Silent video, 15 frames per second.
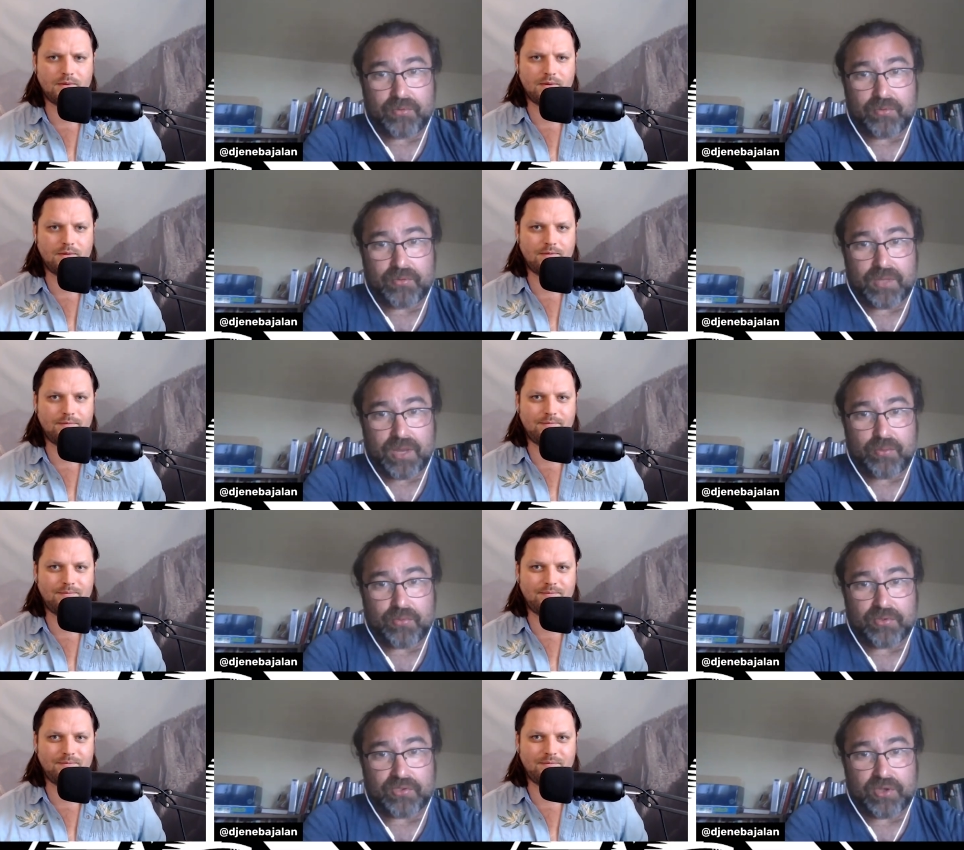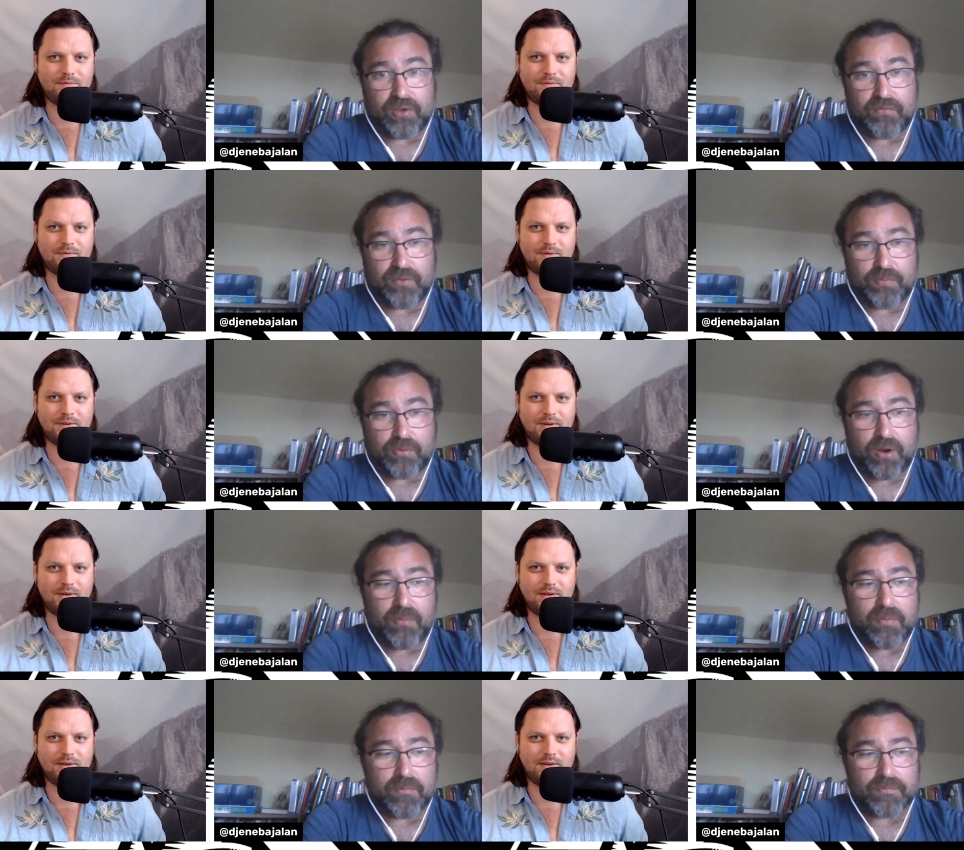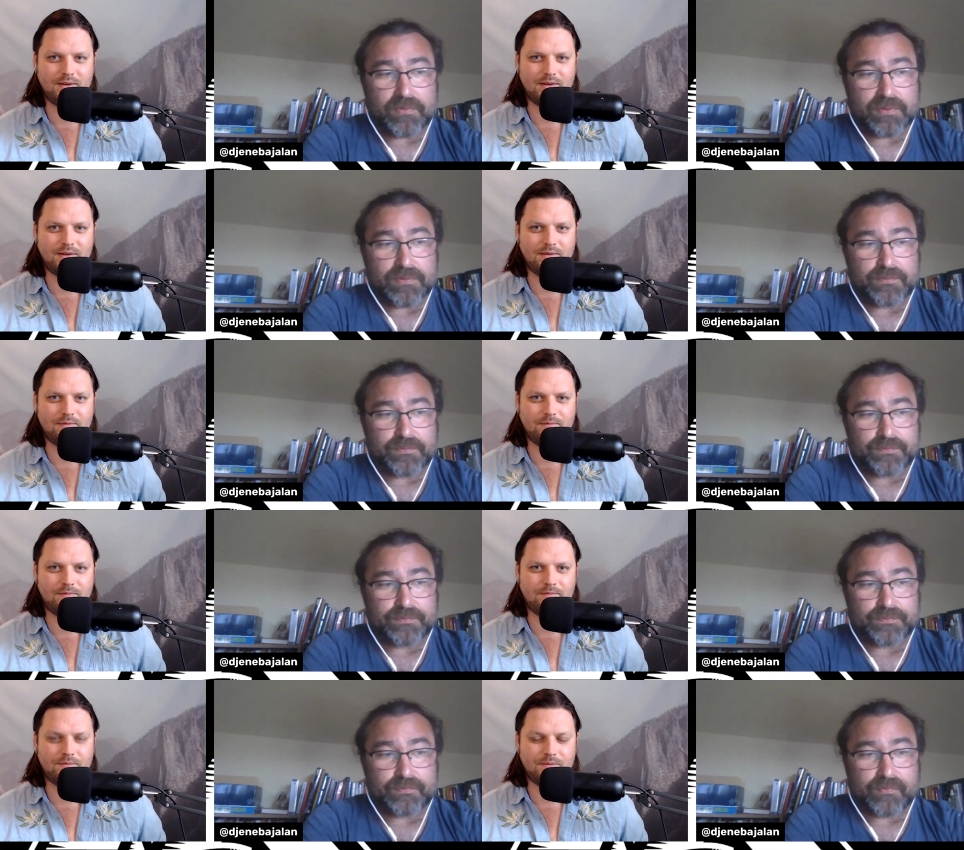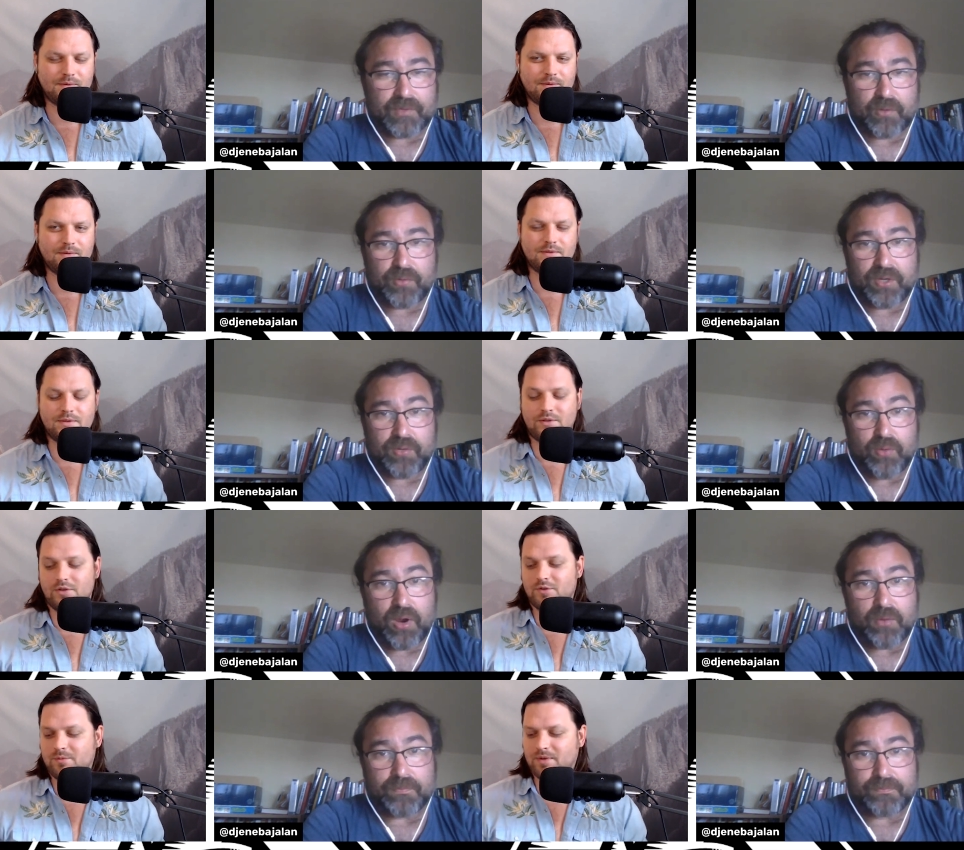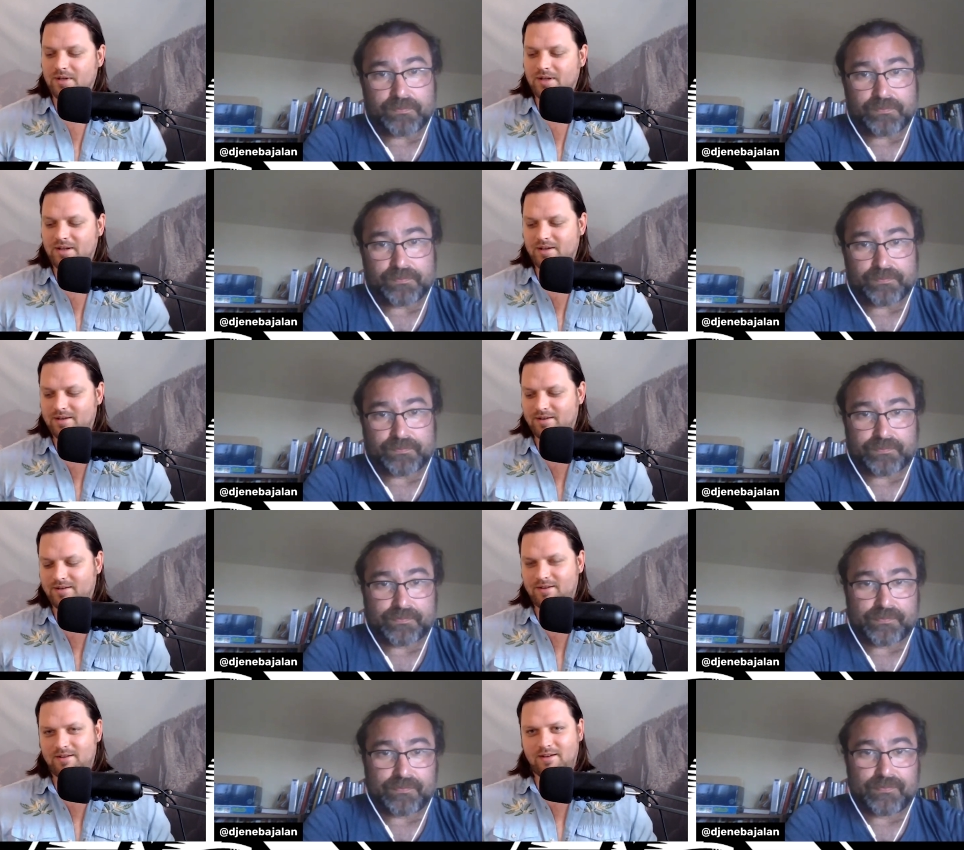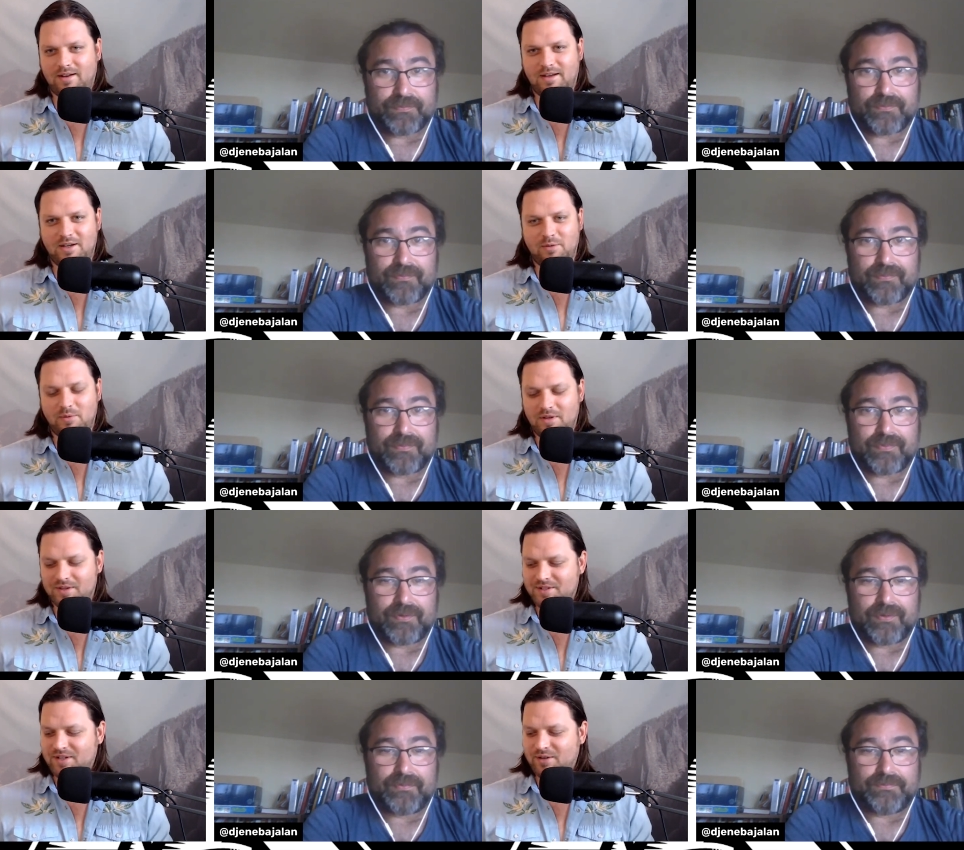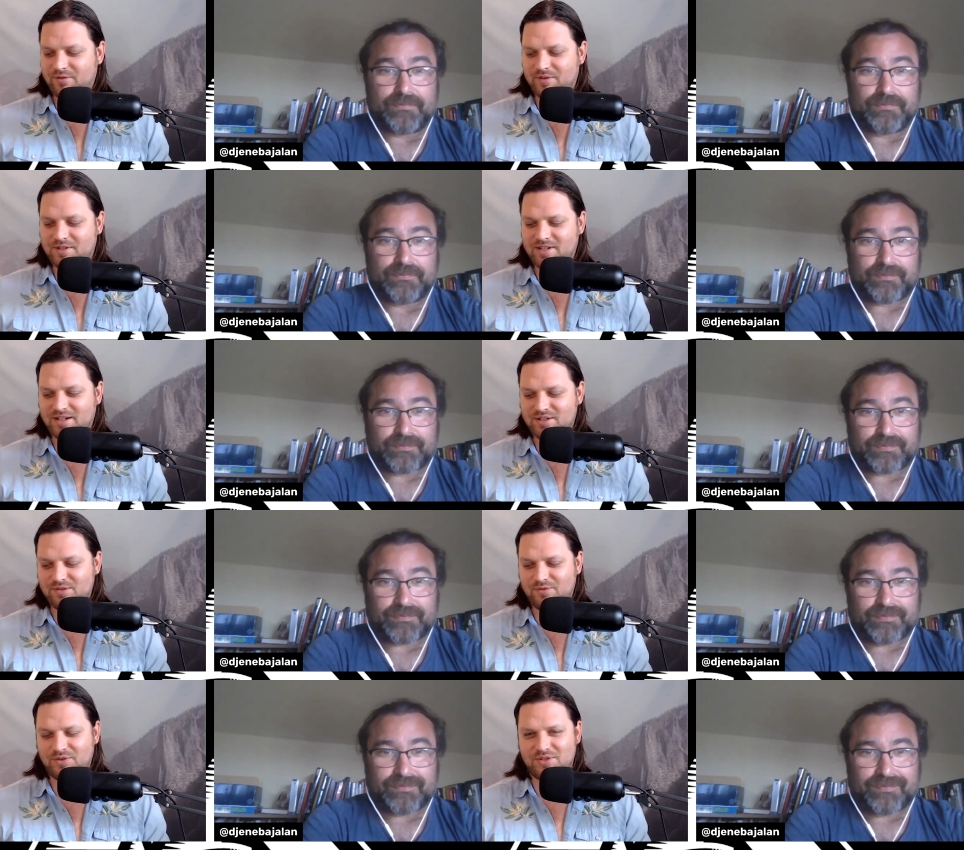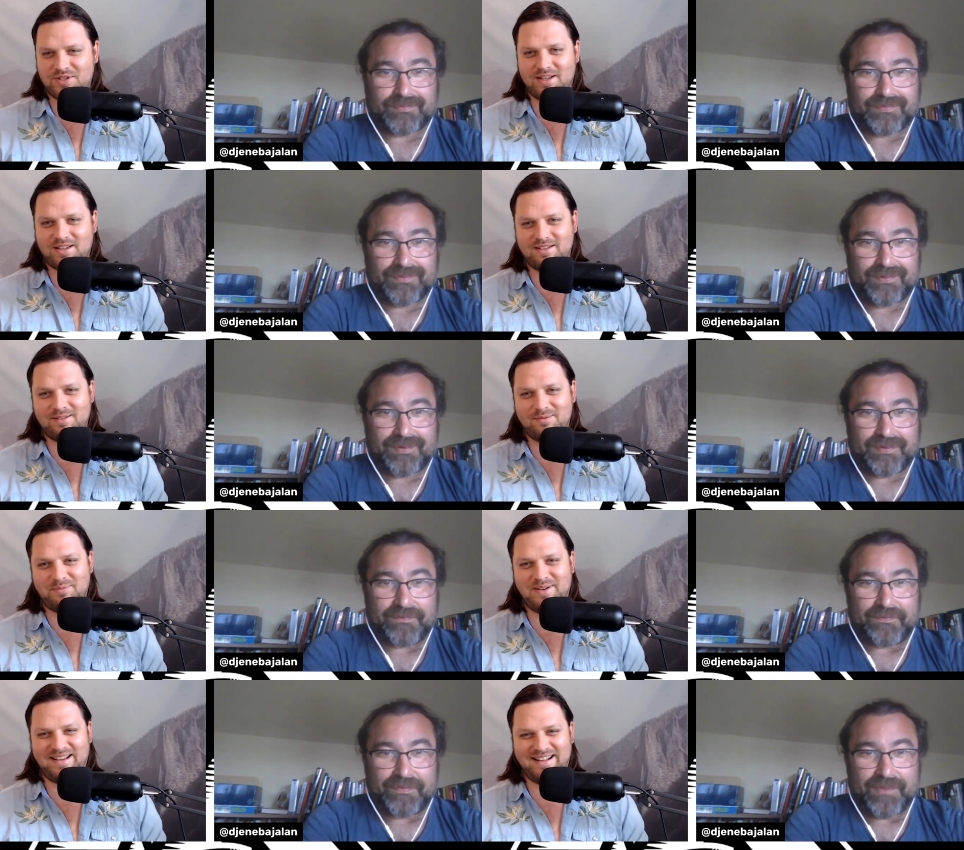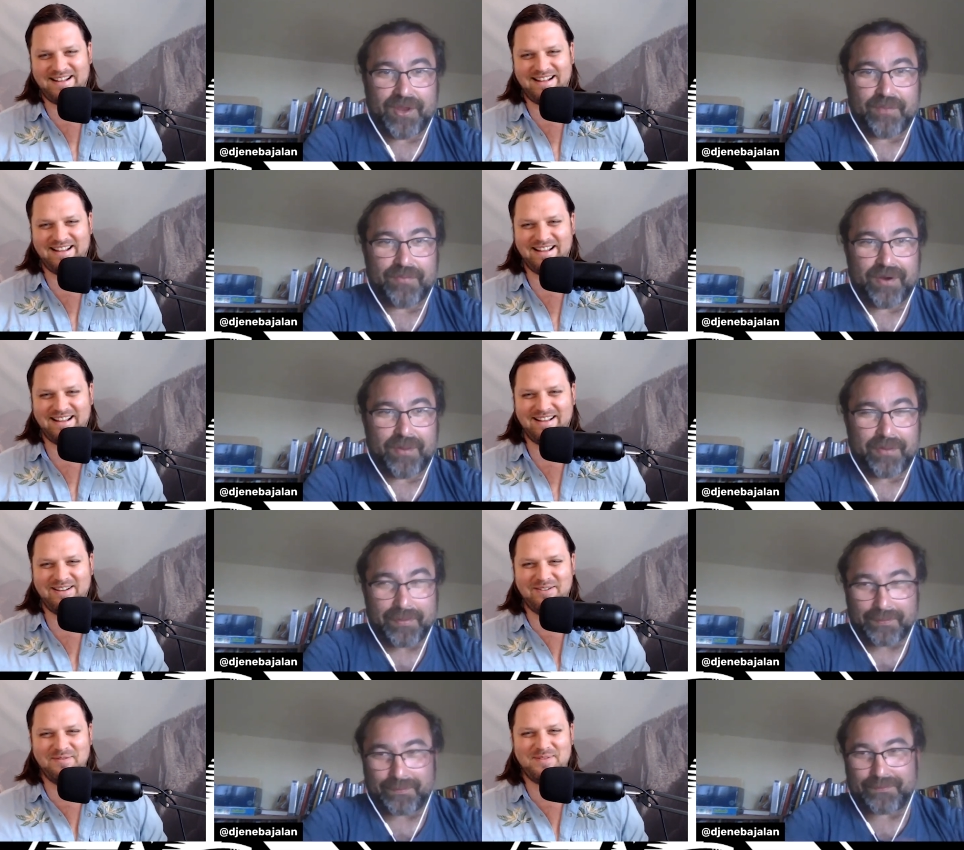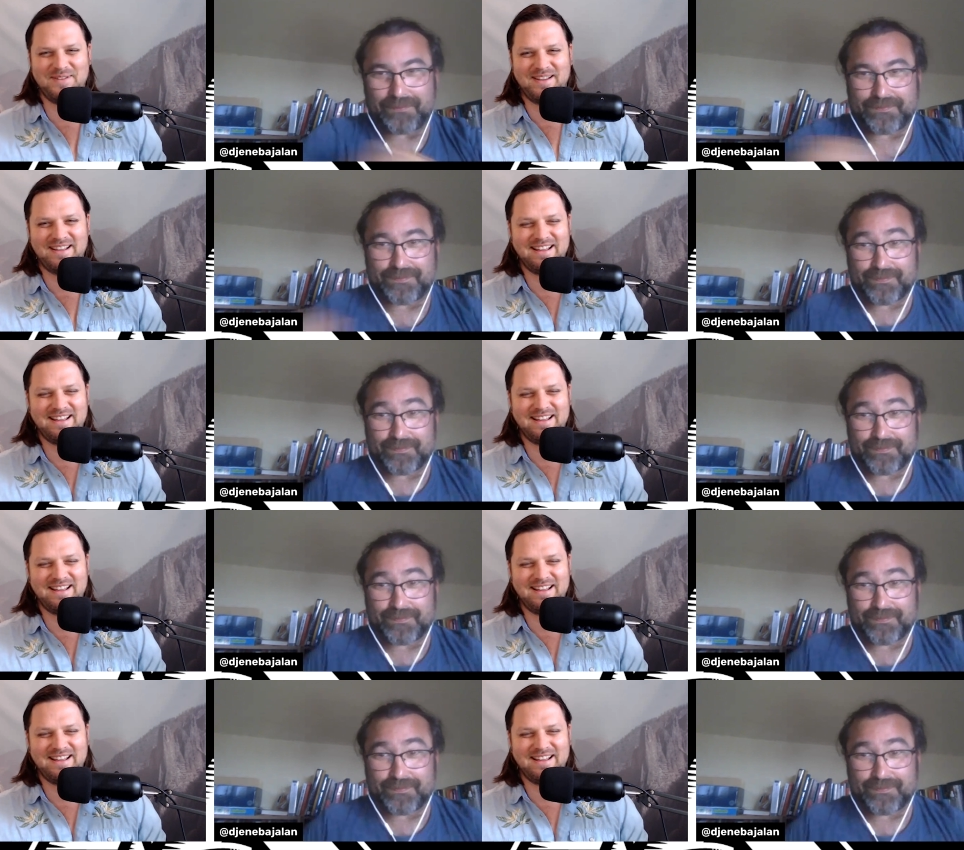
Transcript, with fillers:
Speaker 1: will that will solve the problems. Excuse when it will.
Speaker 2: I need to be the center of attention for a second. no problem.